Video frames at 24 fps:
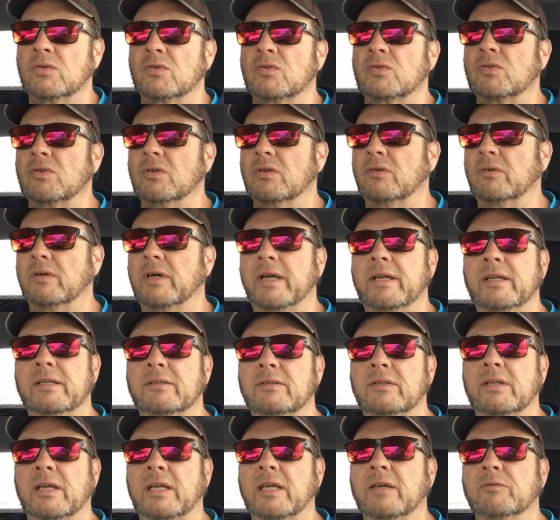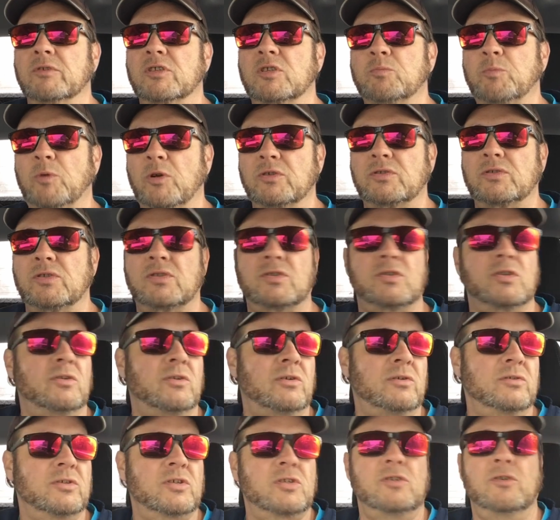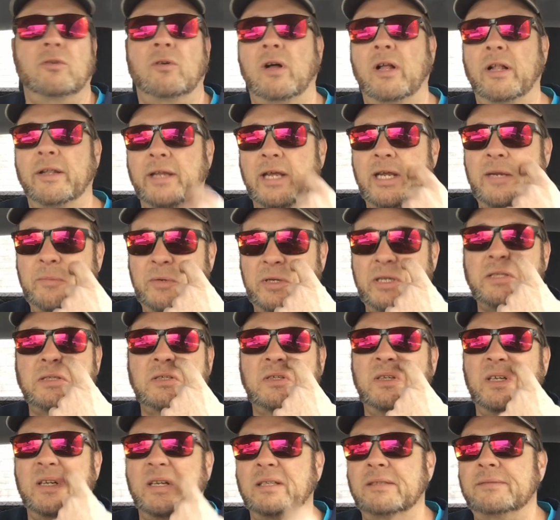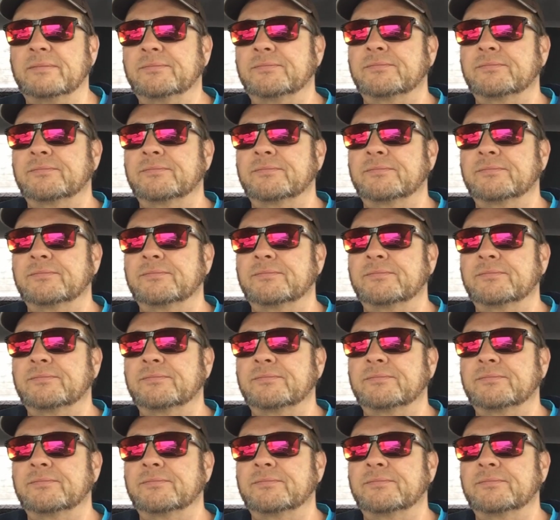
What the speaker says: So I didn't think it was supposed to snow all day, but it's gonna.